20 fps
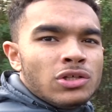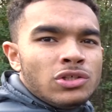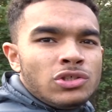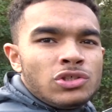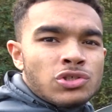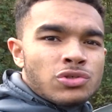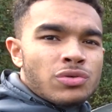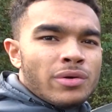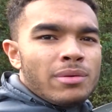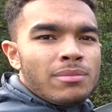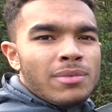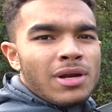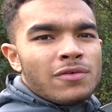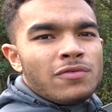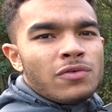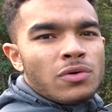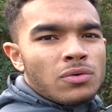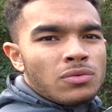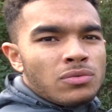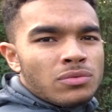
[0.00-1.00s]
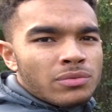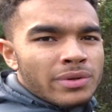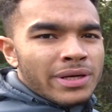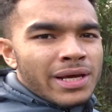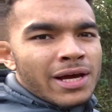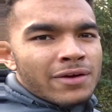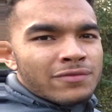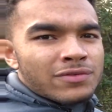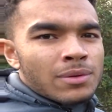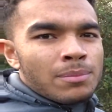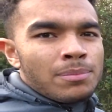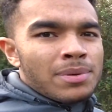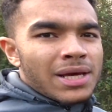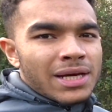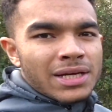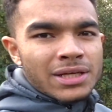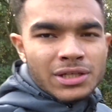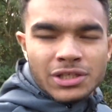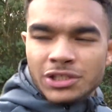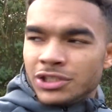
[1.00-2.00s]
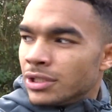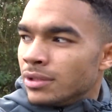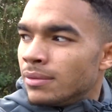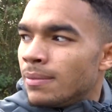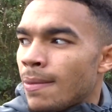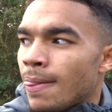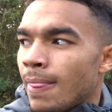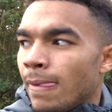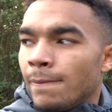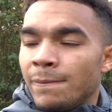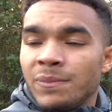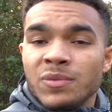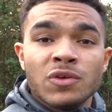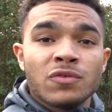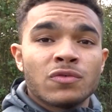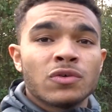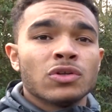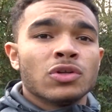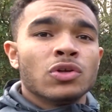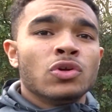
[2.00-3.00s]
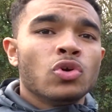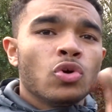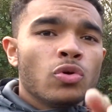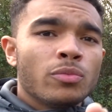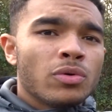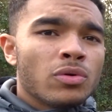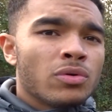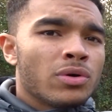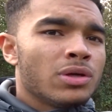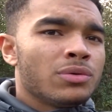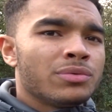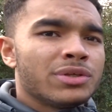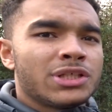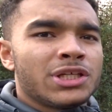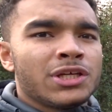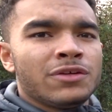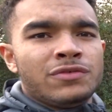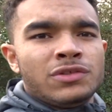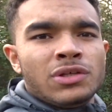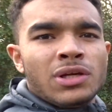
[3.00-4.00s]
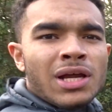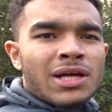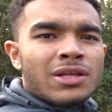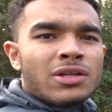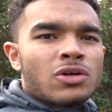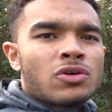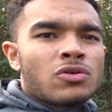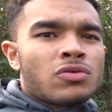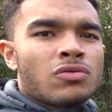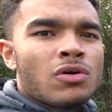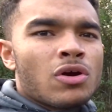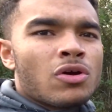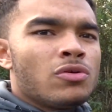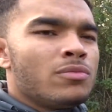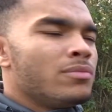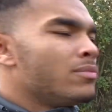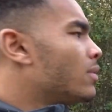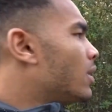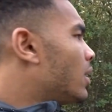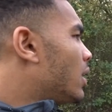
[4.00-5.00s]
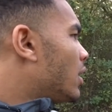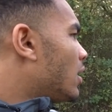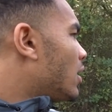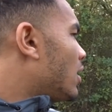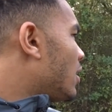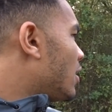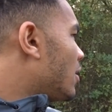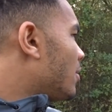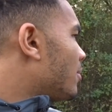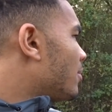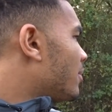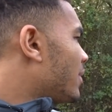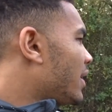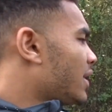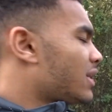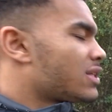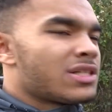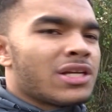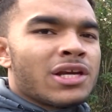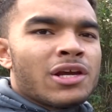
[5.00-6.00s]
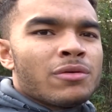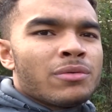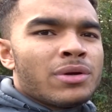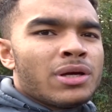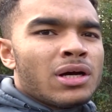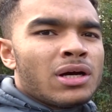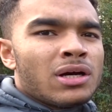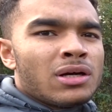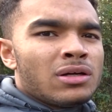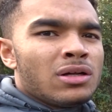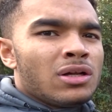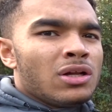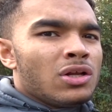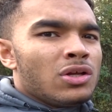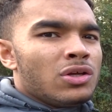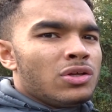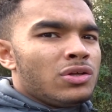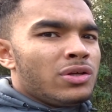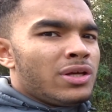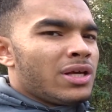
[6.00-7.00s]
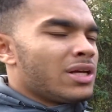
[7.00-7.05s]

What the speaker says: trim level, we have the black edition. You've got the normal one, which gives you like the chrome exterior. You